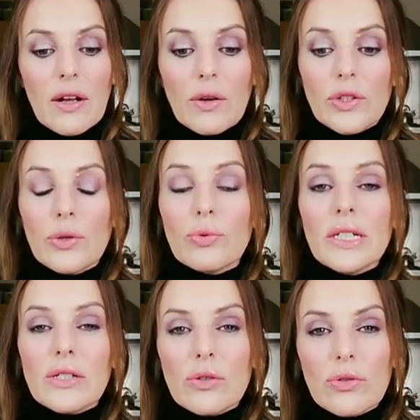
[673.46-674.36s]
your
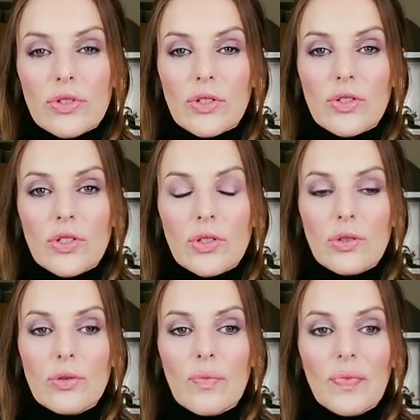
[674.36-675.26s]
resources
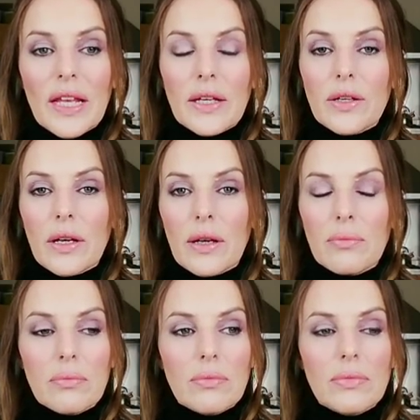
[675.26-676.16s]
too.
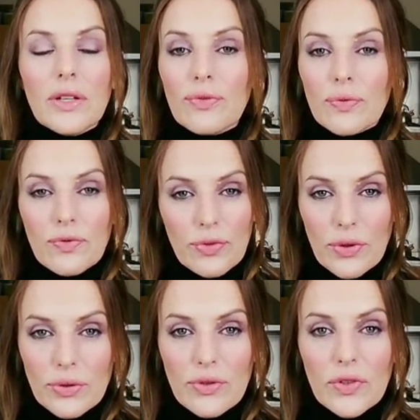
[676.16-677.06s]
If for
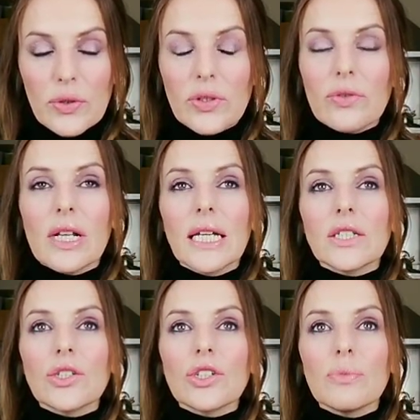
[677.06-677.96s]
those of you in a
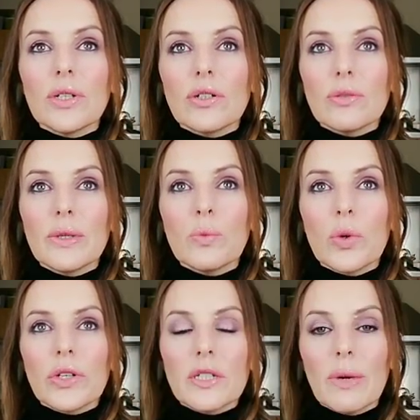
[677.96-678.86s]
relationship, you could have been
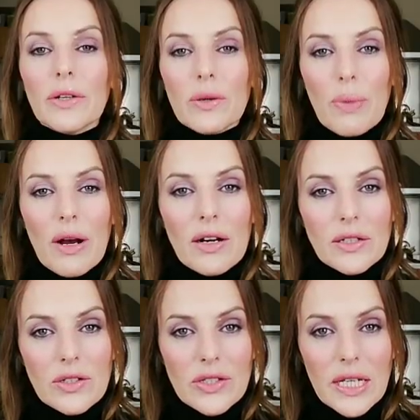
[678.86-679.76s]
worried about your
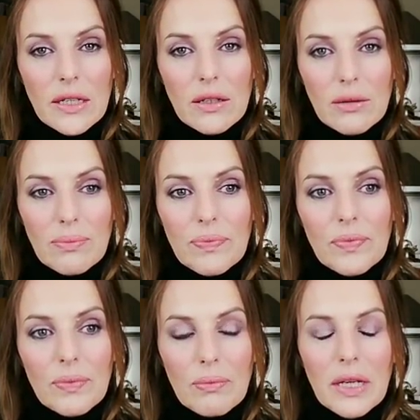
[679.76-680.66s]
partner's income.
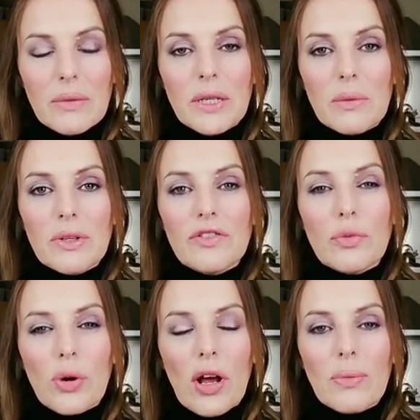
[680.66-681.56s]
Might have been a bit of a
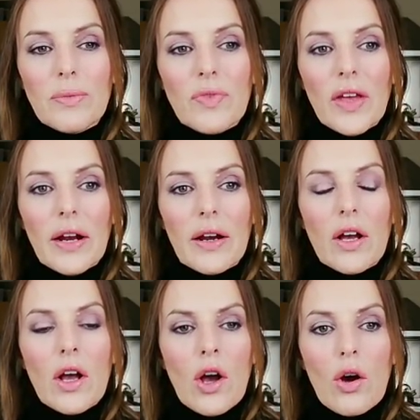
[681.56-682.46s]
problem there.
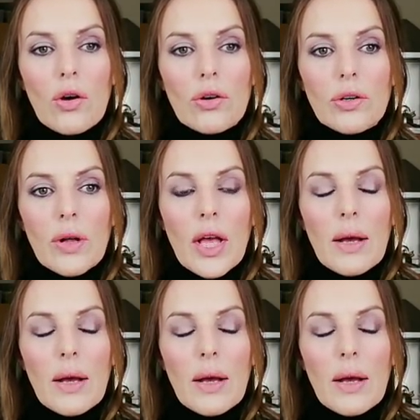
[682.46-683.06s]
Or